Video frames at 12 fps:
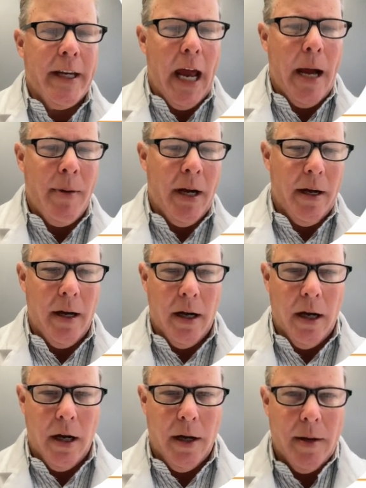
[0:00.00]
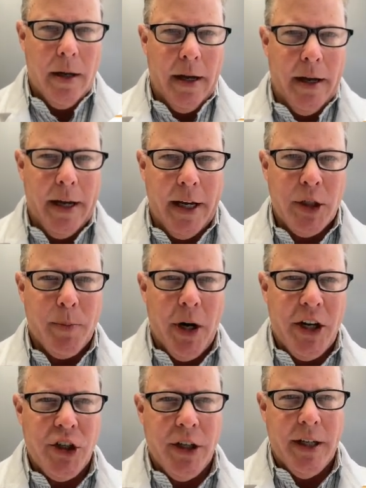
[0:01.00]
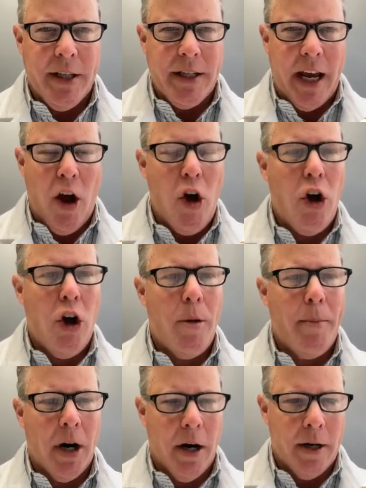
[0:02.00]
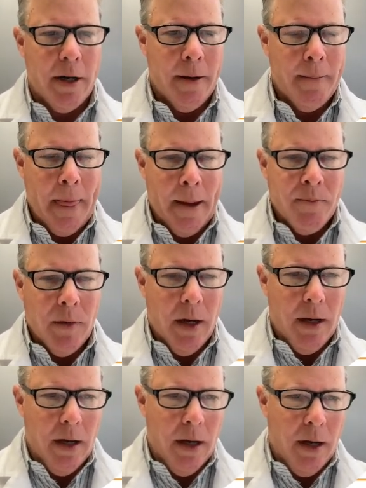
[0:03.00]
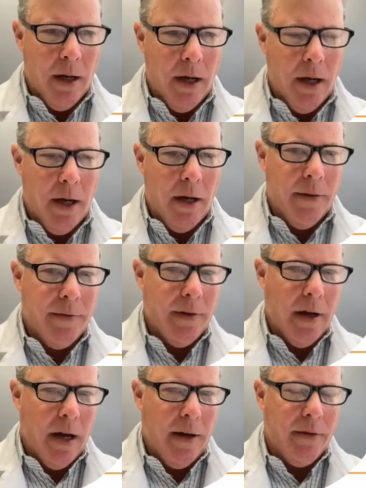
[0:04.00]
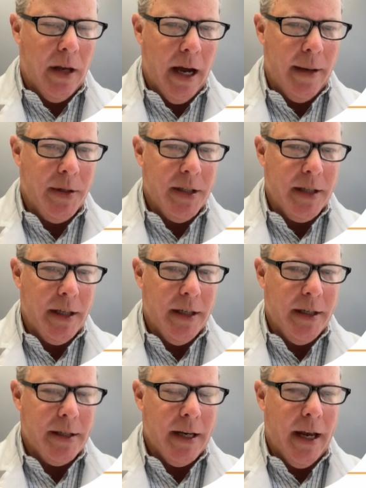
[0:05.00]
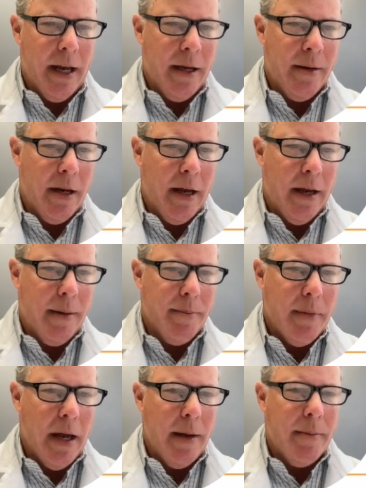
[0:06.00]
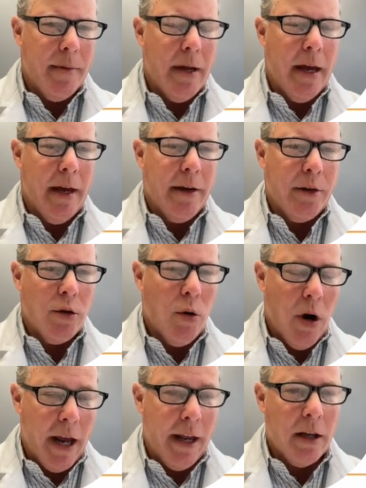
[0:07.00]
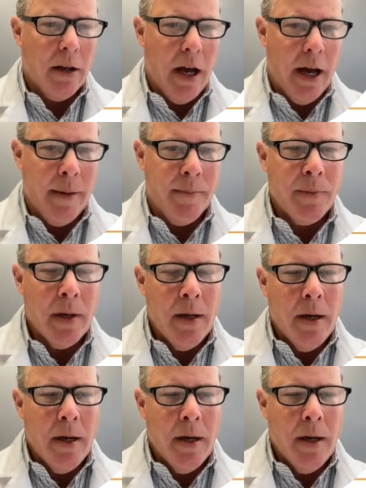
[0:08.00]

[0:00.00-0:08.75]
gamma expression is a hallmark of Lyme disease and chronic Lyme